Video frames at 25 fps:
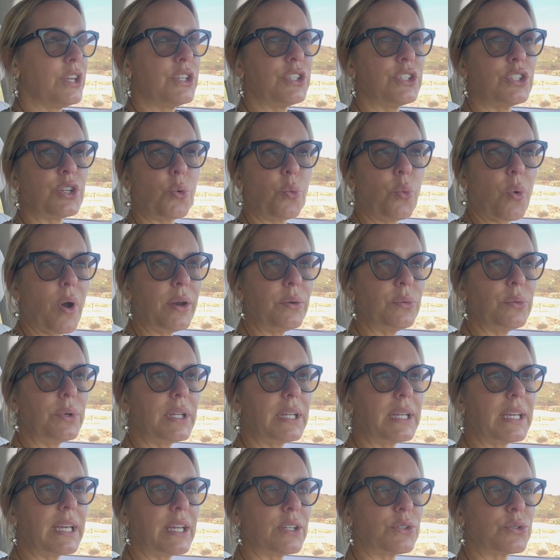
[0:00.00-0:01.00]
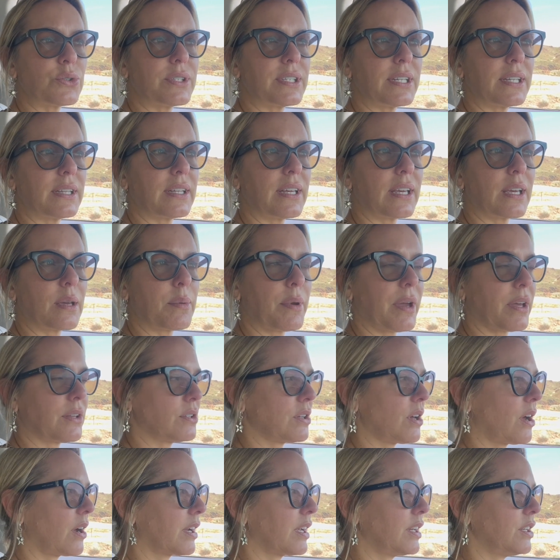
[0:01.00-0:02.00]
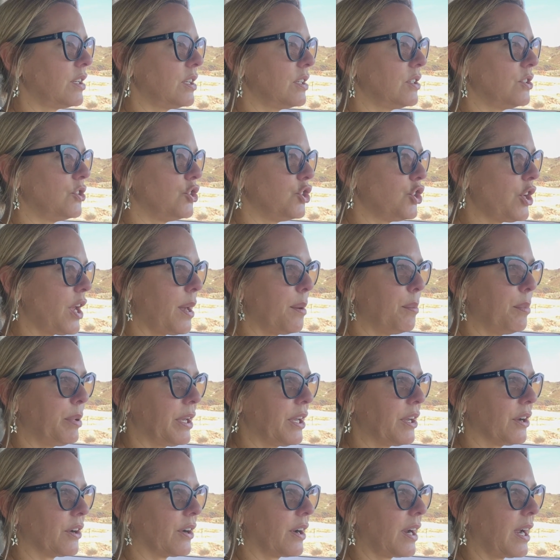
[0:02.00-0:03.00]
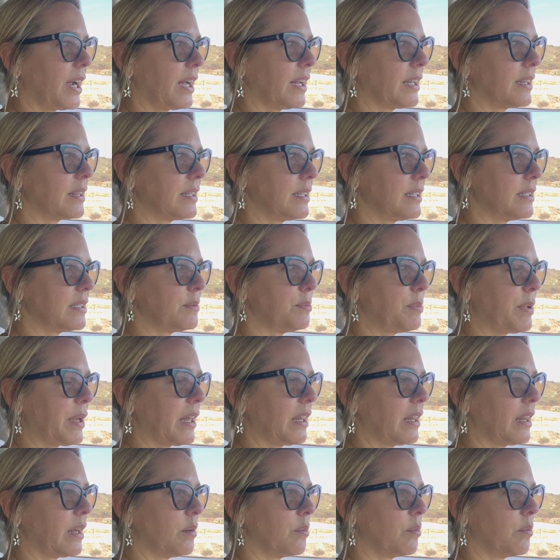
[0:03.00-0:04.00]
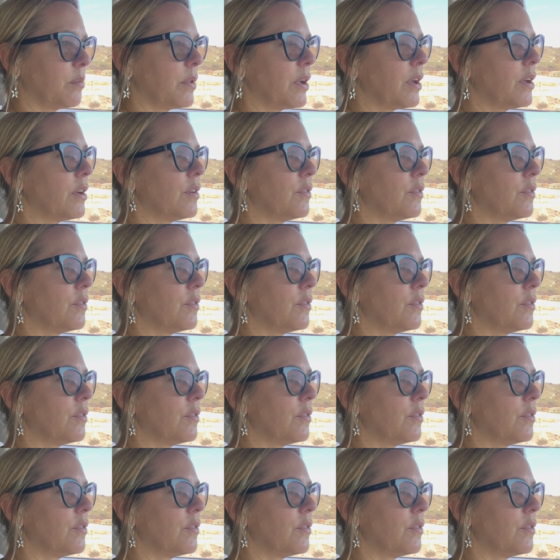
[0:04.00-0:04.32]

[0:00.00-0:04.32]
So one really interesting thing about talking to Jeb here at this BLM